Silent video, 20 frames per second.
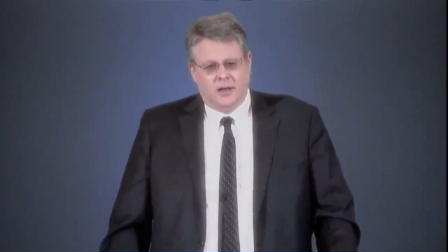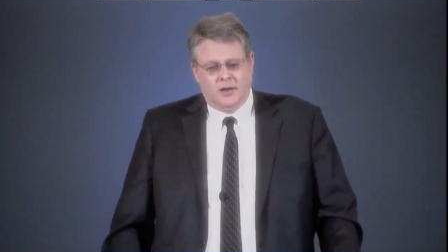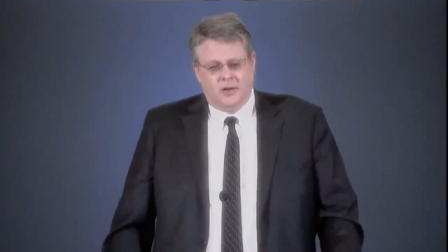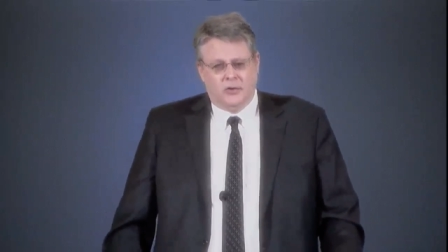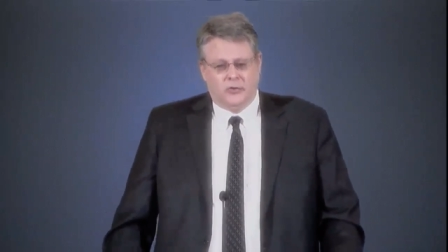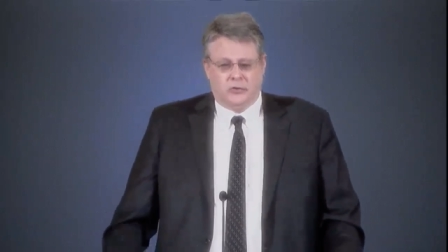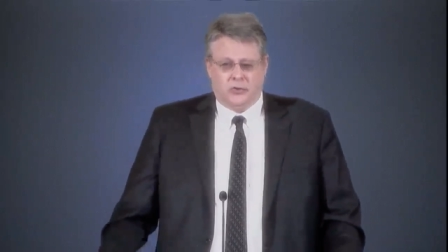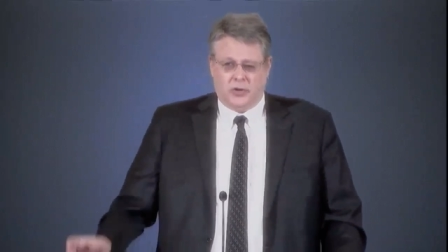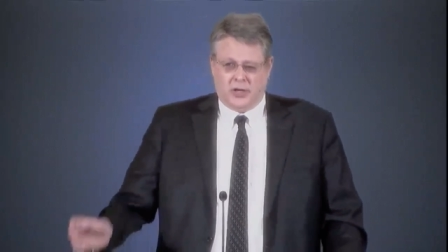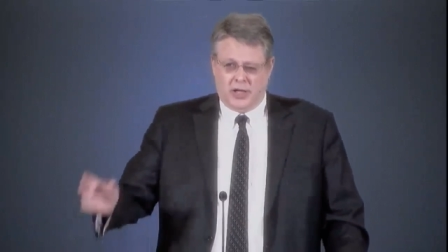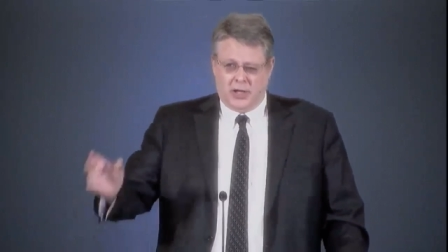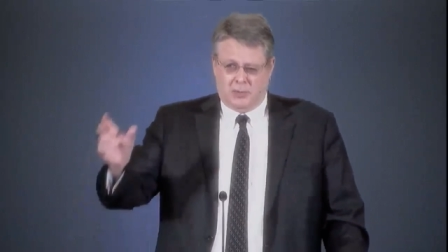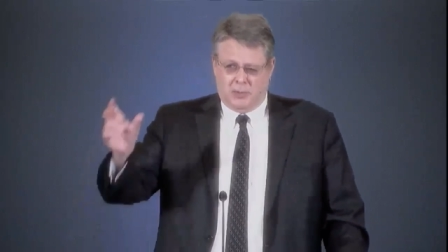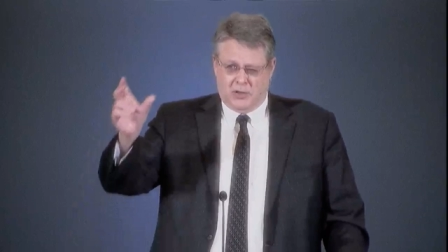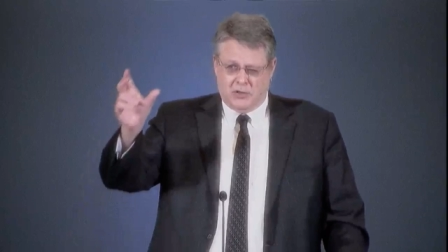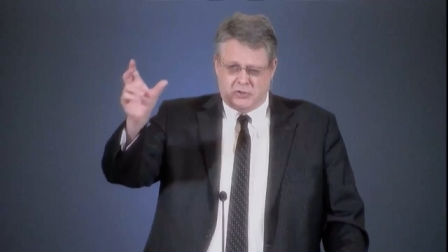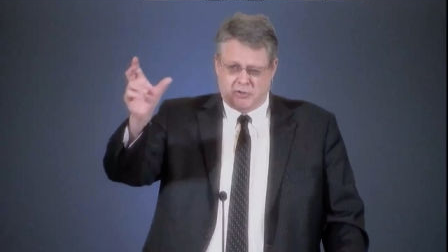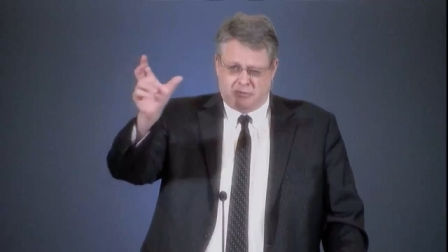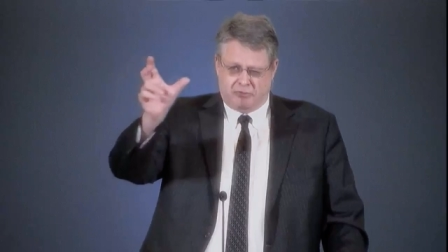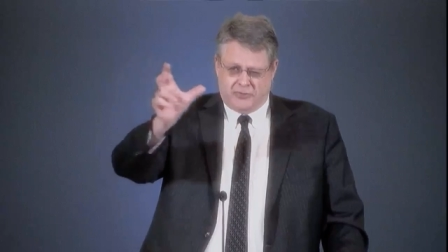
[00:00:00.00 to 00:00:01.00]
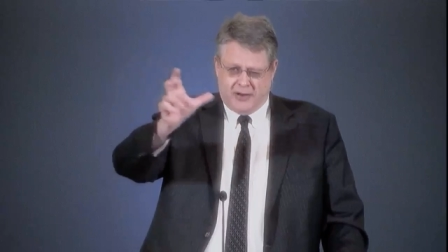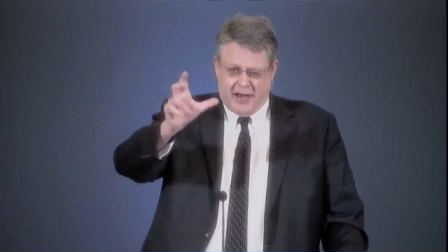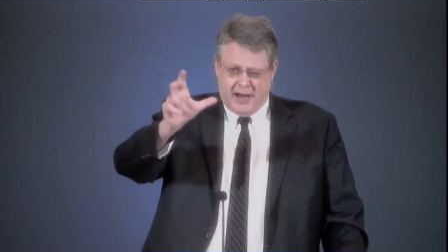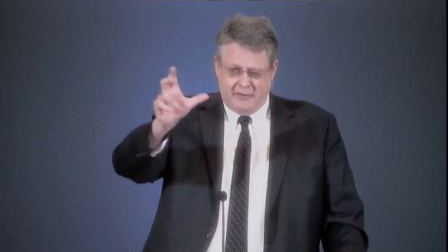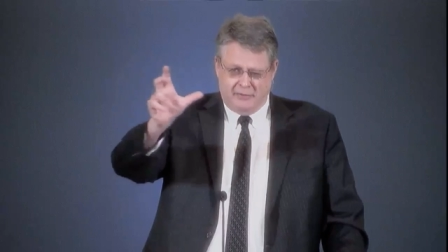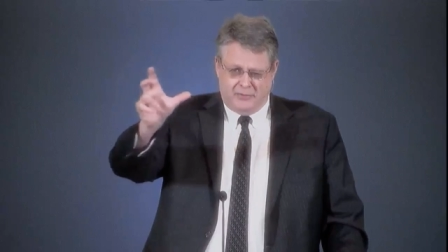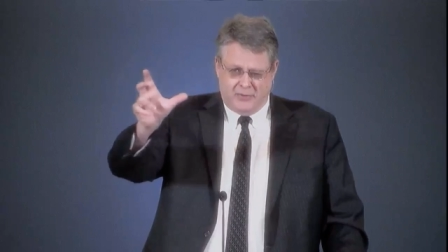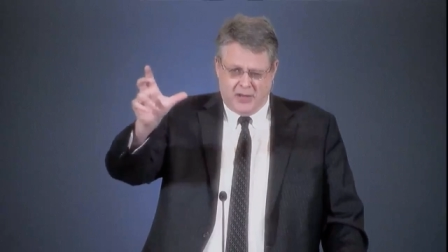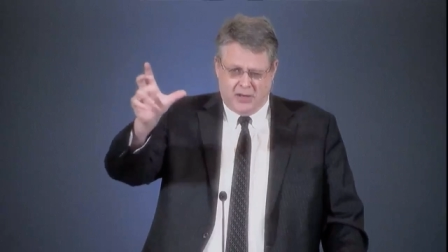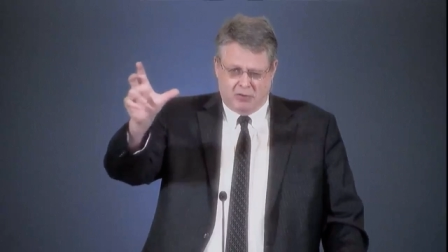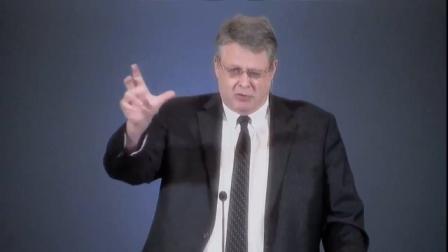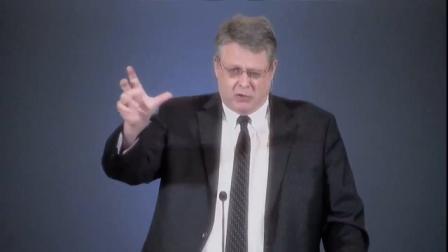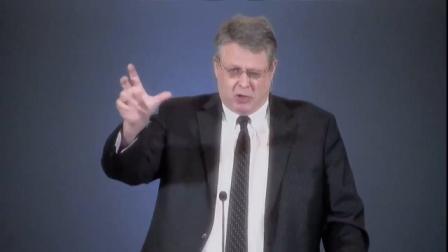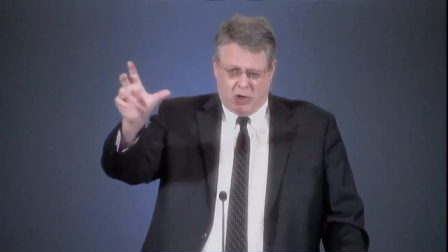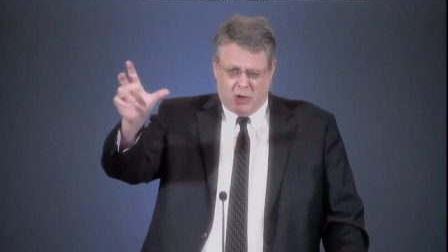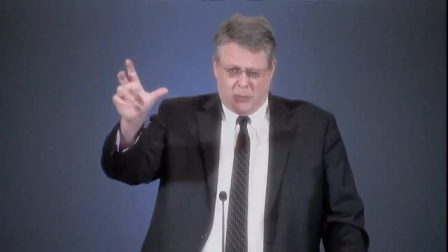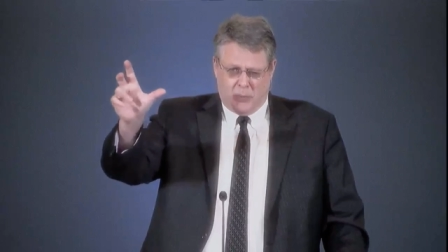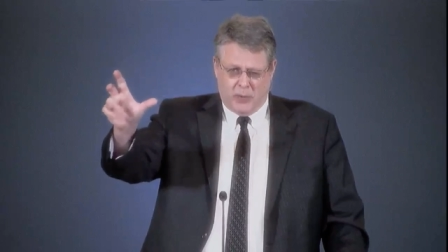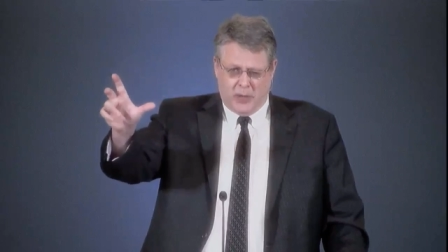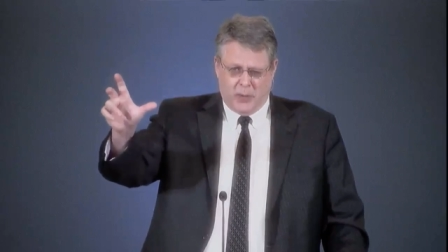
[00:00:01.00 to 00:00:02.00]
So get a bunch of five feet
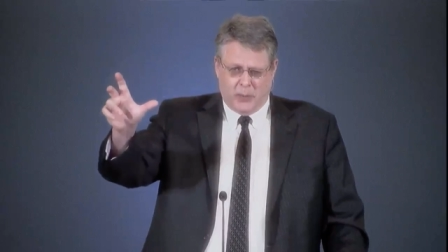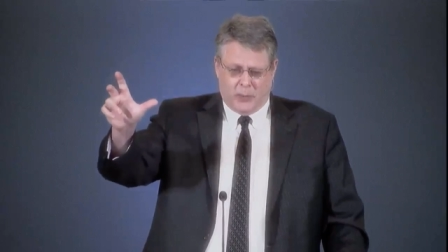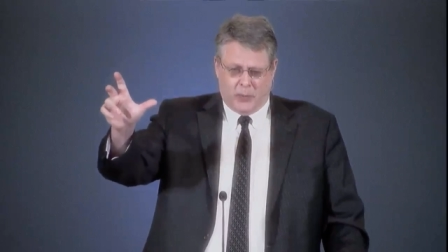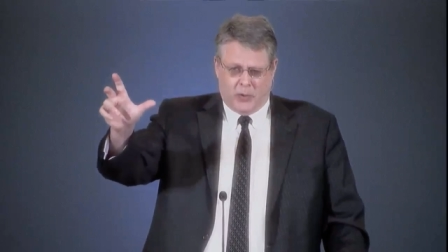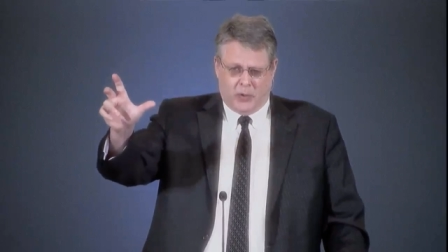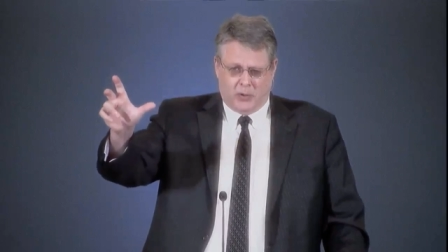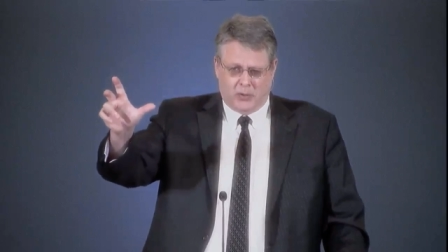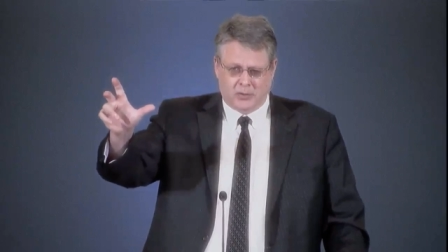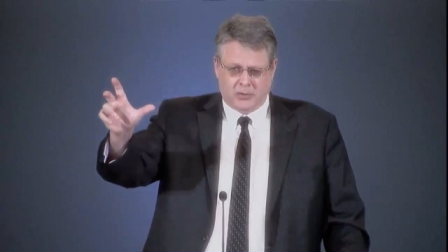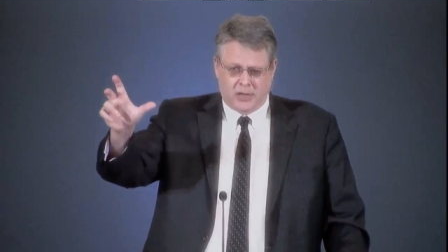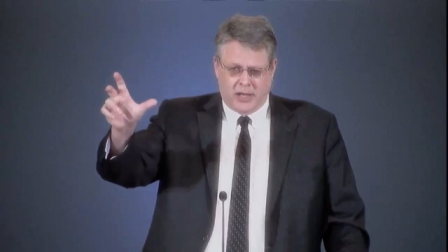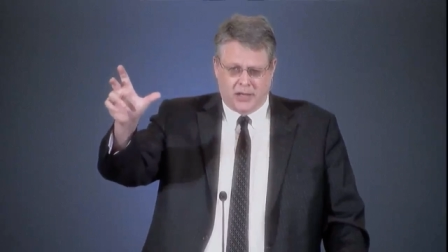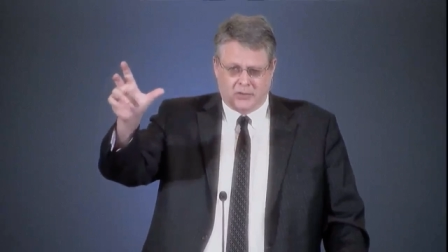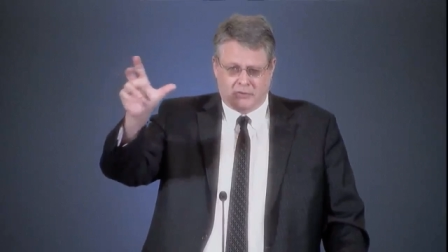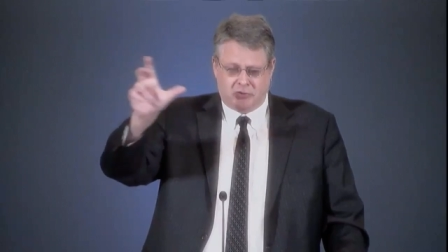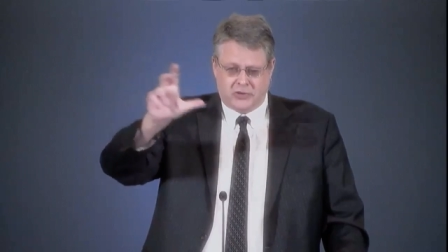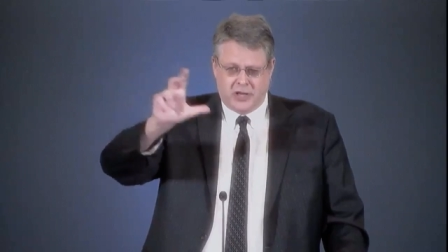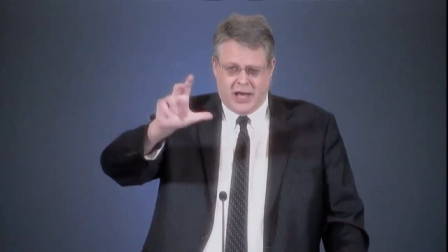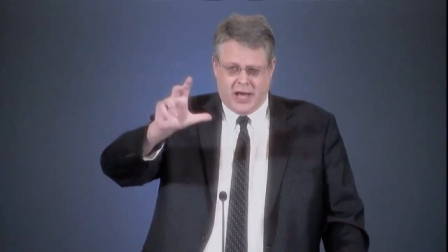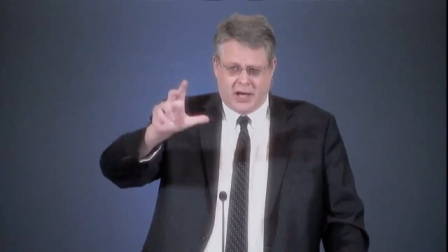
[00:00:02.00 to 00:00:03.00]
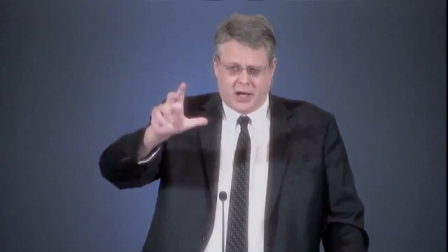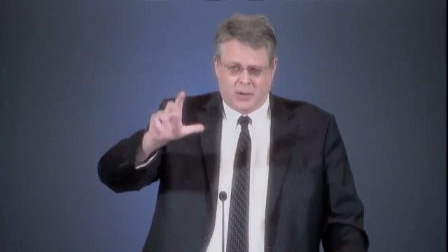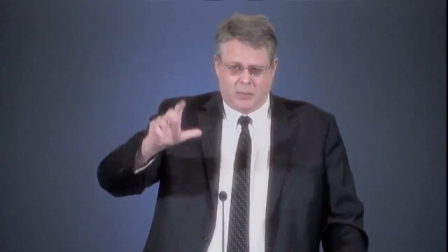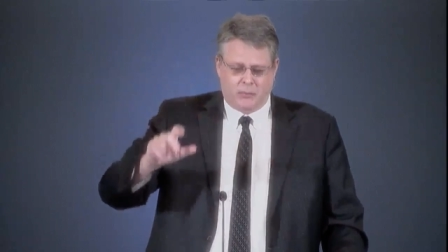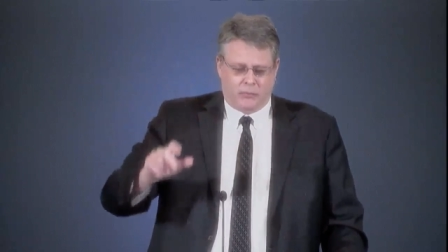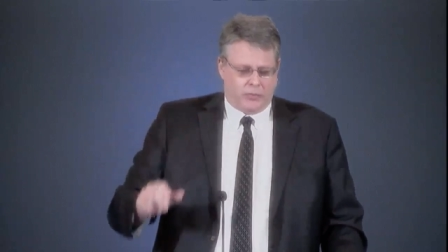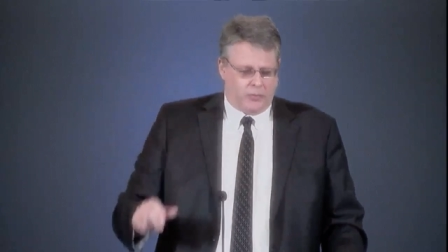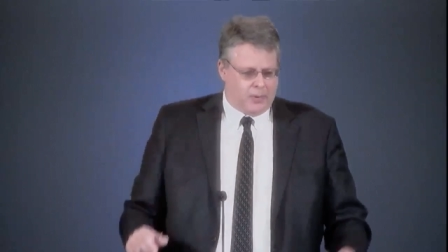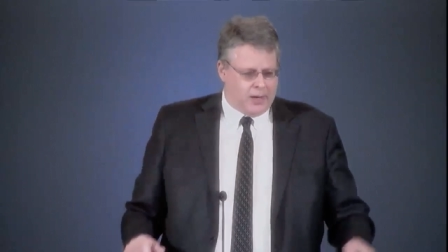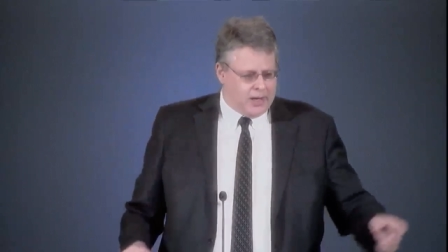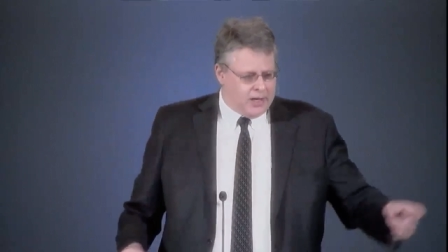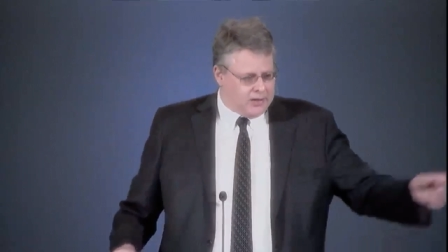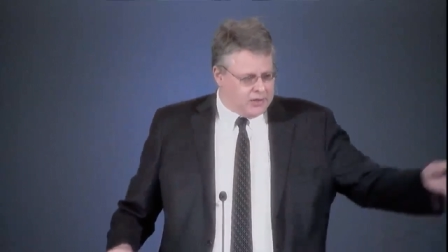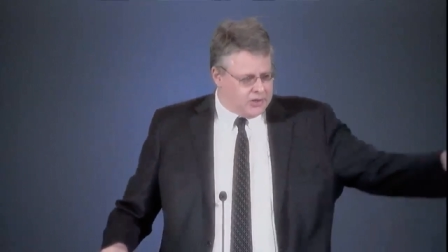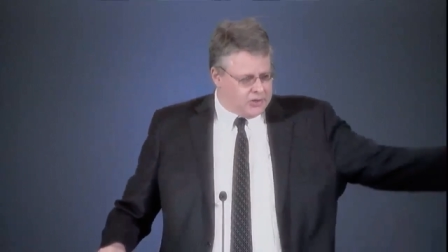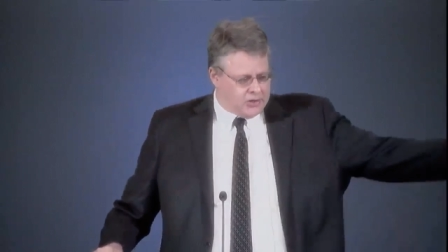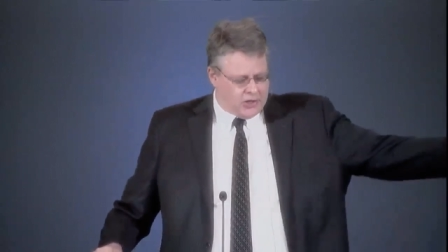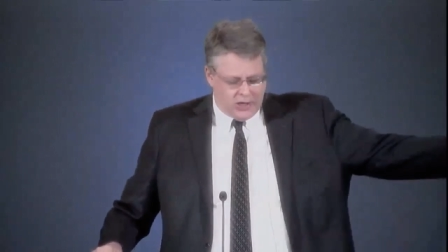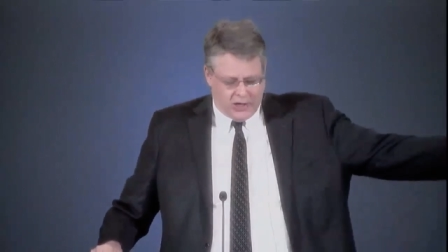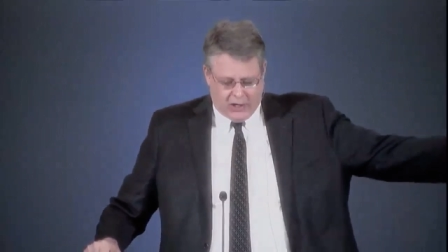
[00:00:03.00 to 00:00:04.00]
tall people and stack them from head to
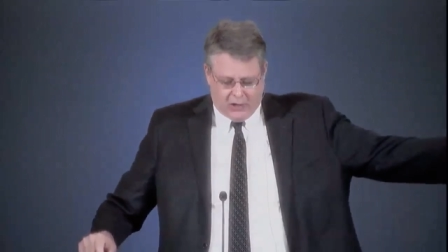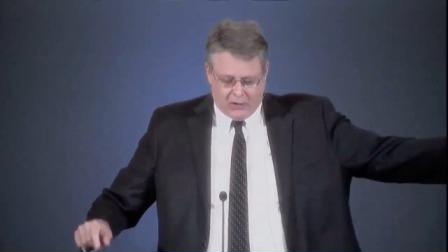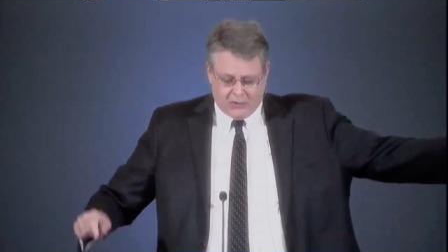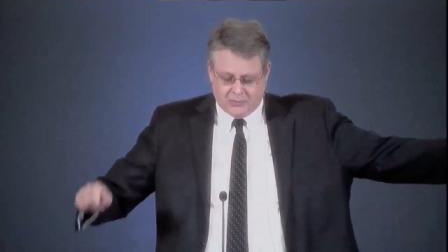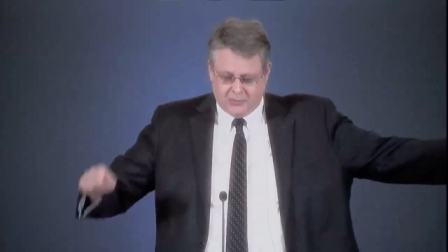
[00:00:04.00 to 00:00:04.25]
toe.